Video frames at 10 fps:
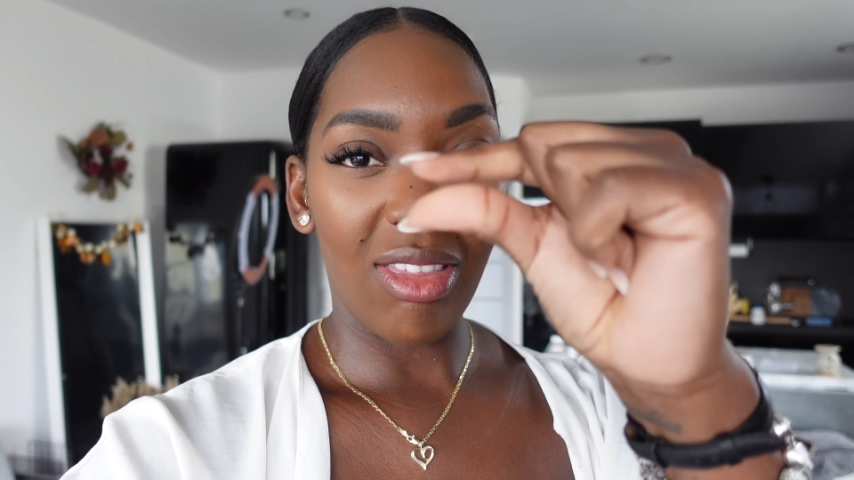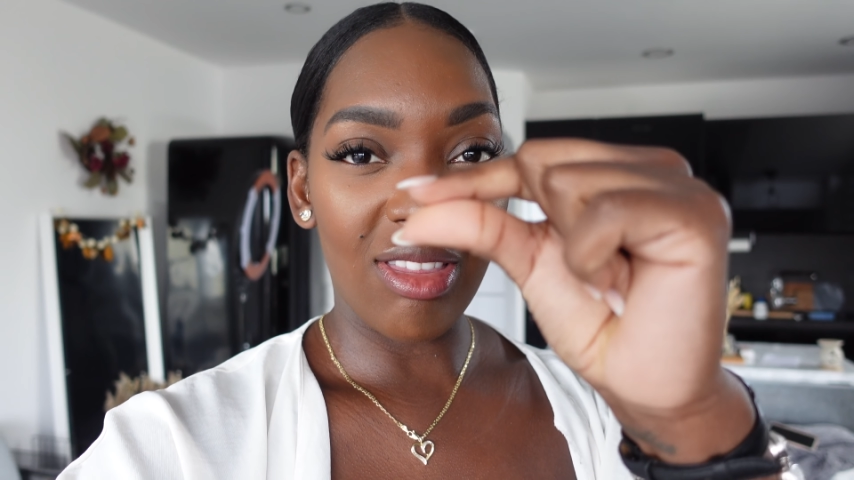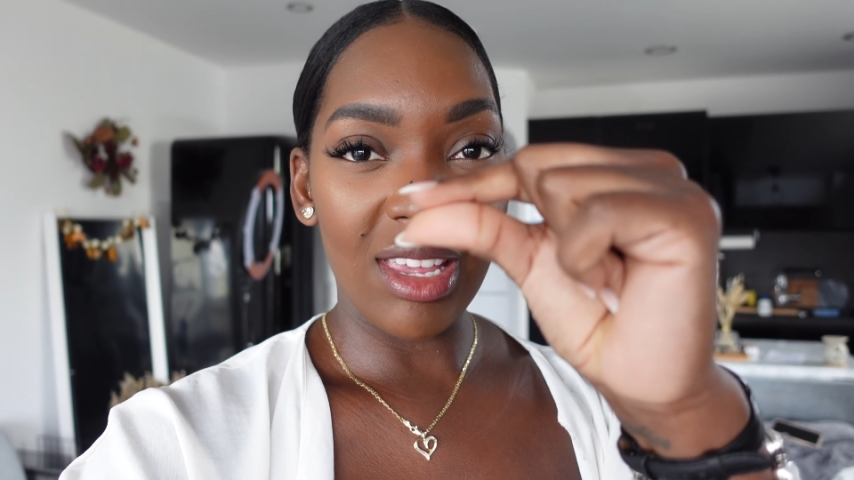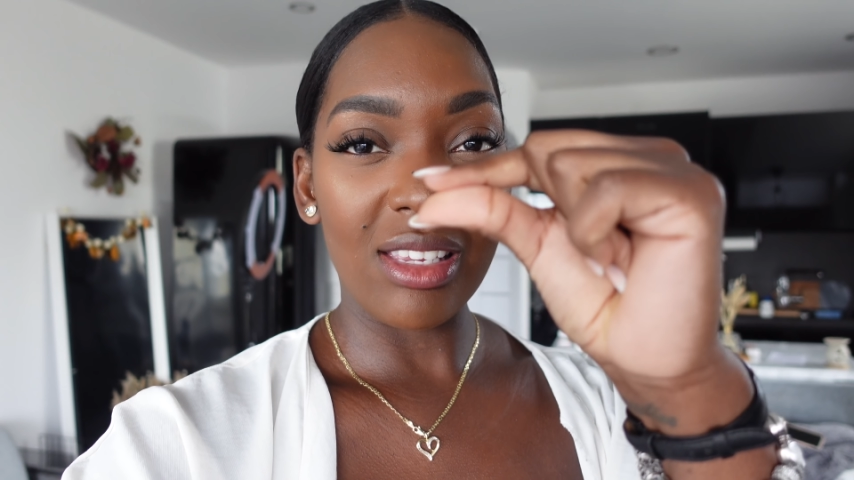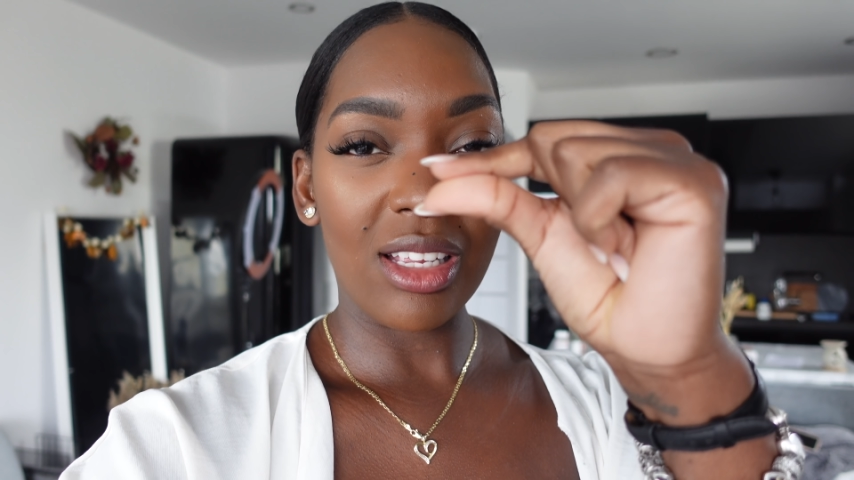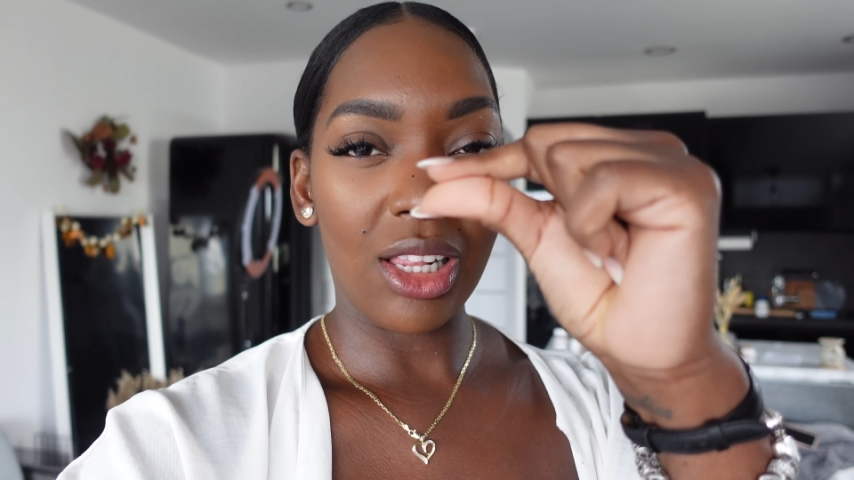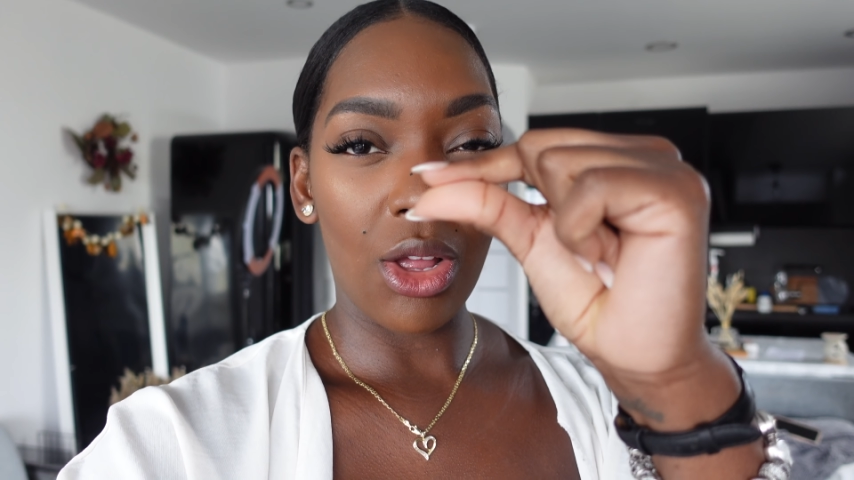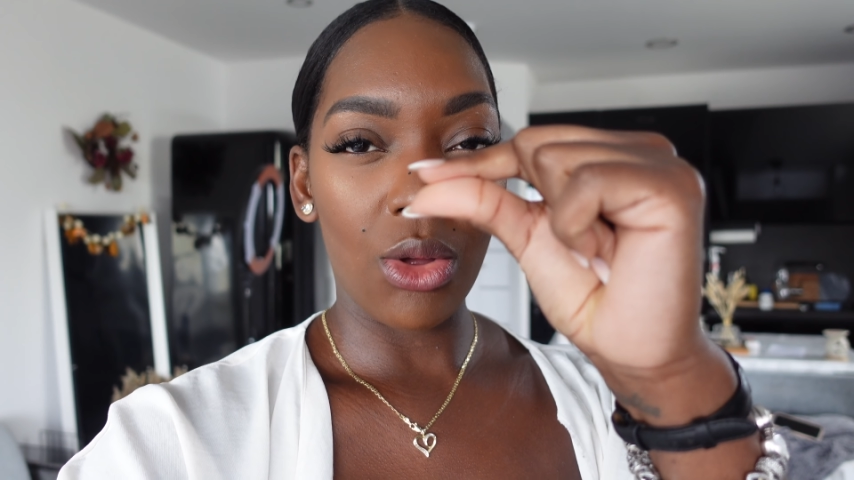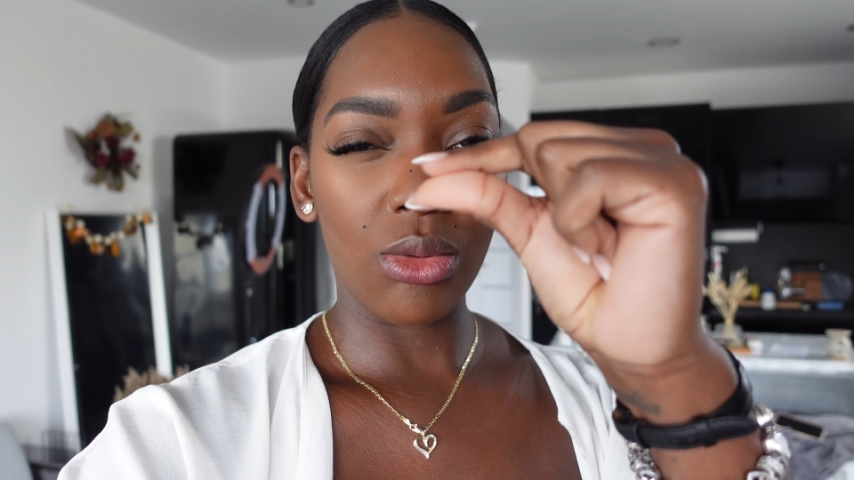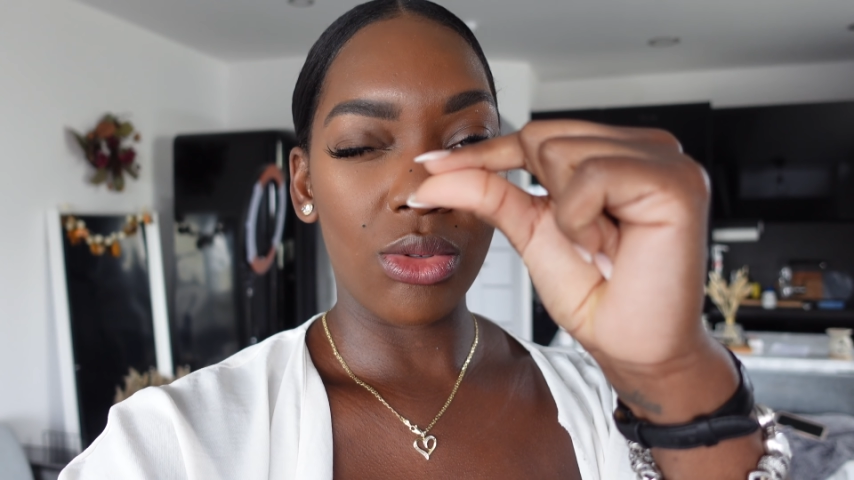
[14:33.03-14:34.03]
this
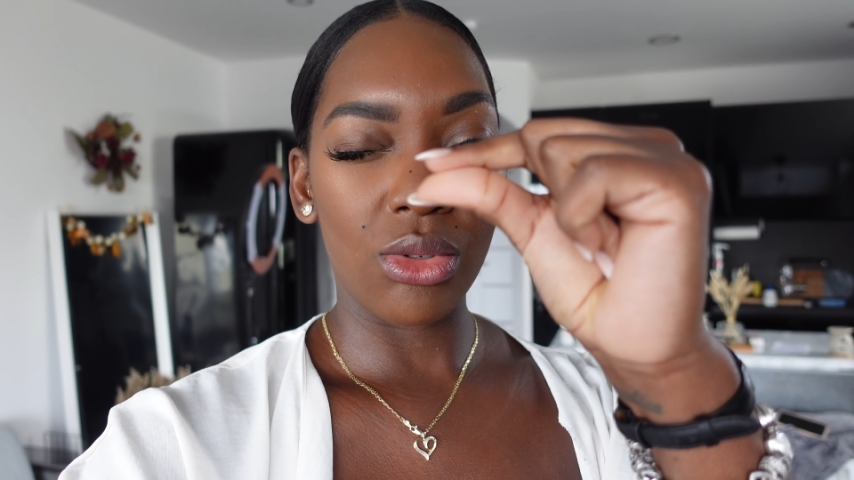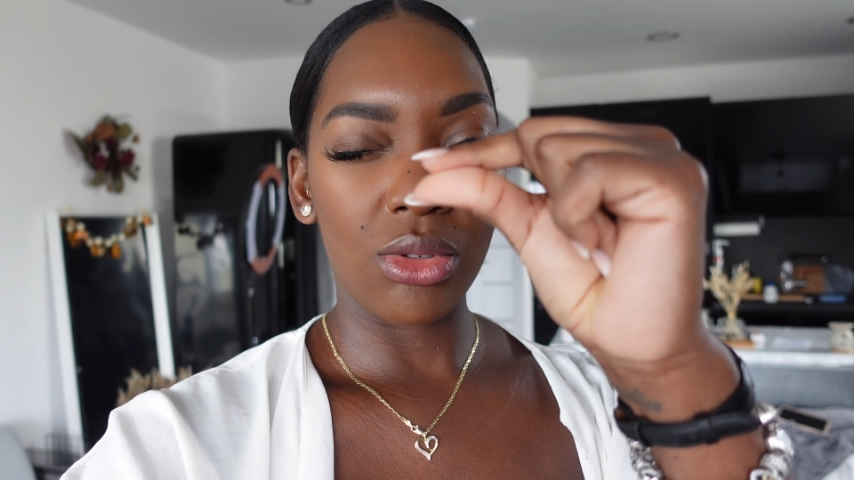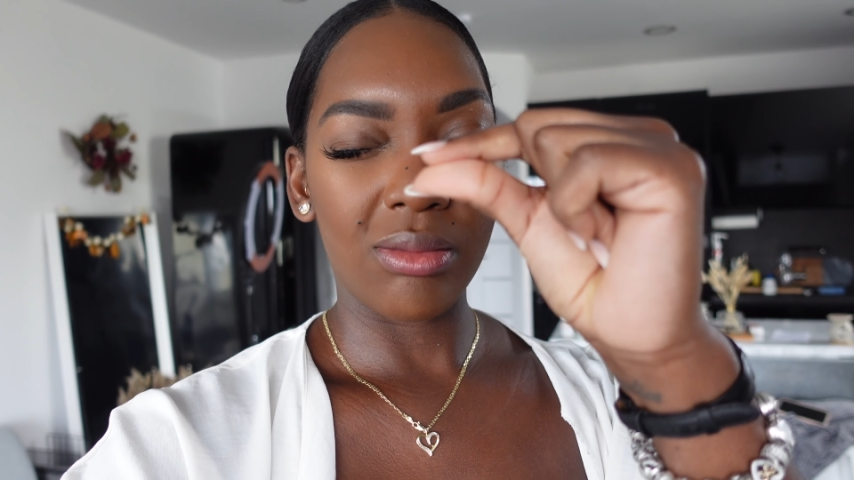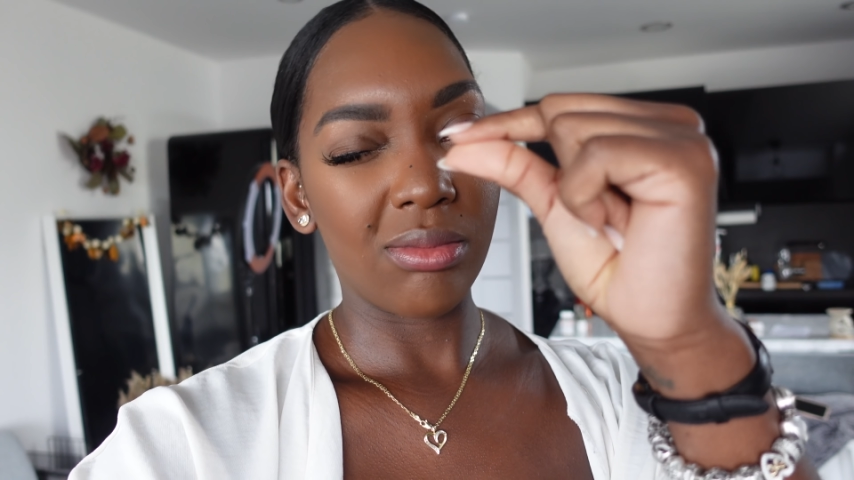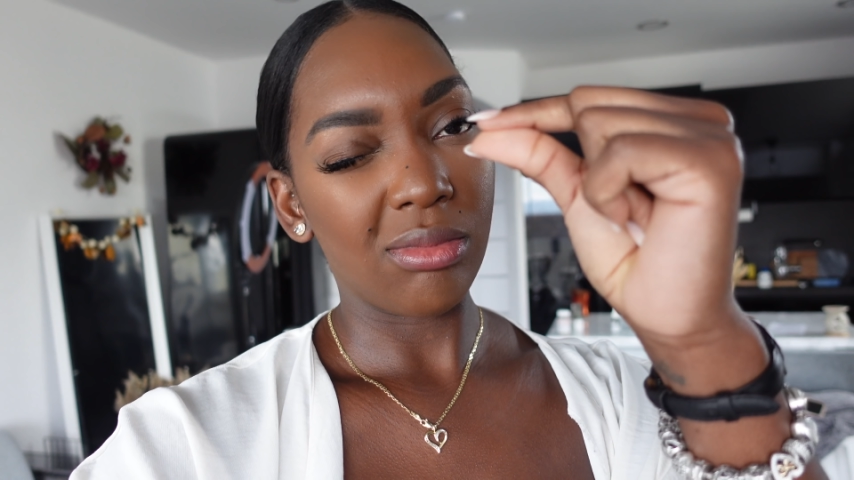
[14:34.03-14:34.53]
close.